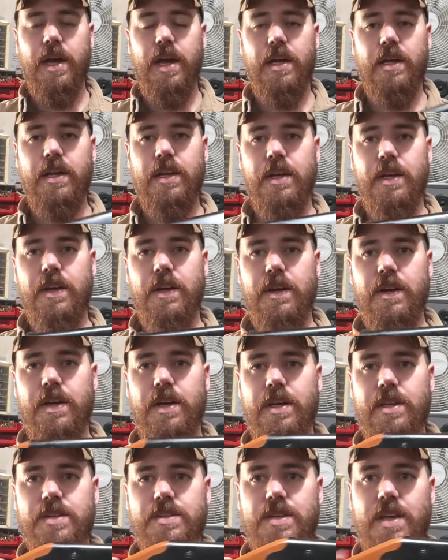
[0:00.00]
at here
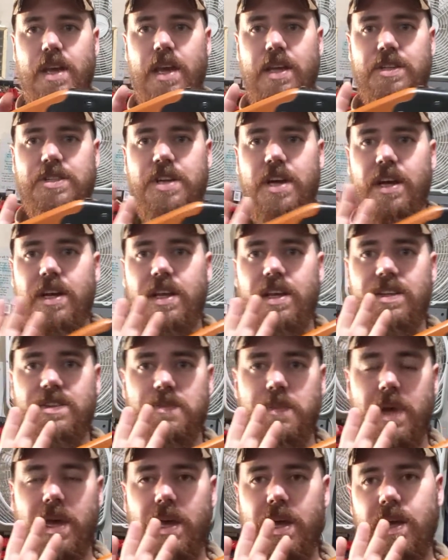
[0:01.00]
is a
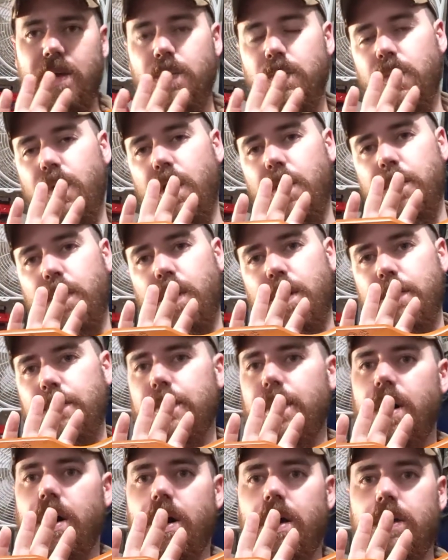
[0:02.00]
Chinese-made,
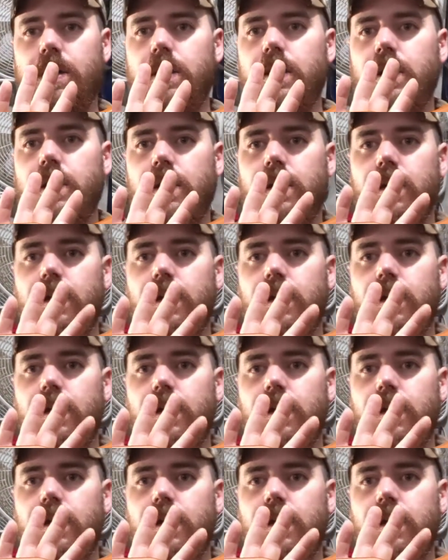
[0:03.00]
Walmart-bought